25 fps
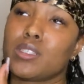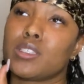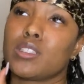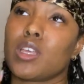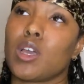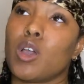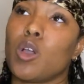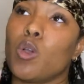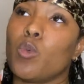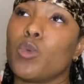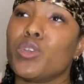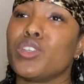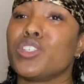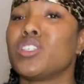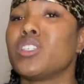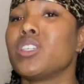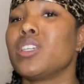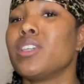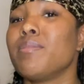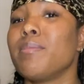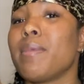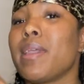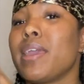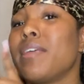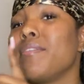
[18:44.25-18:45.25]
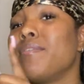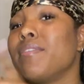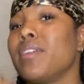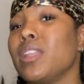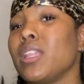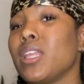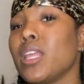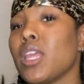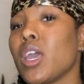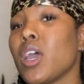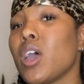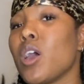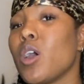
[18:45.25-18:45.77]
So when she made a
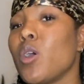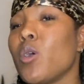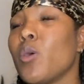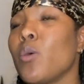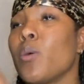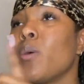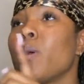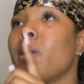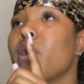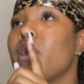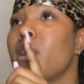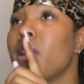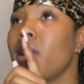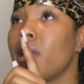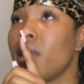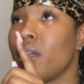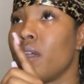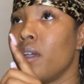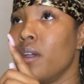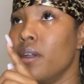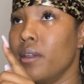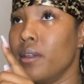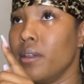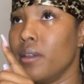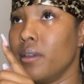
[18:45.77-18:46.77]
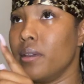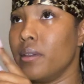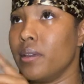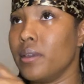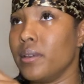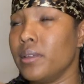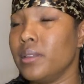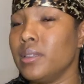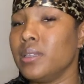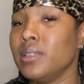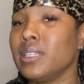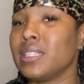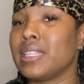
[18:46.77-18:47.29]
video
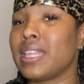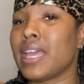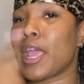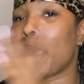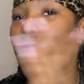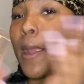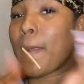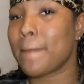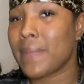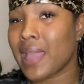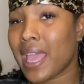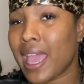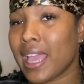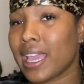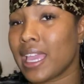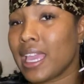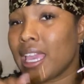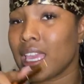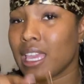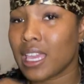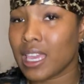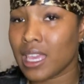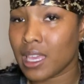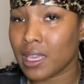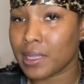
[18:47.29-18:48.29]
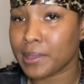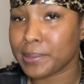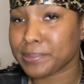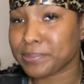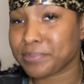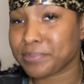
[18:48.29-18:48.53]
that her pack had hit,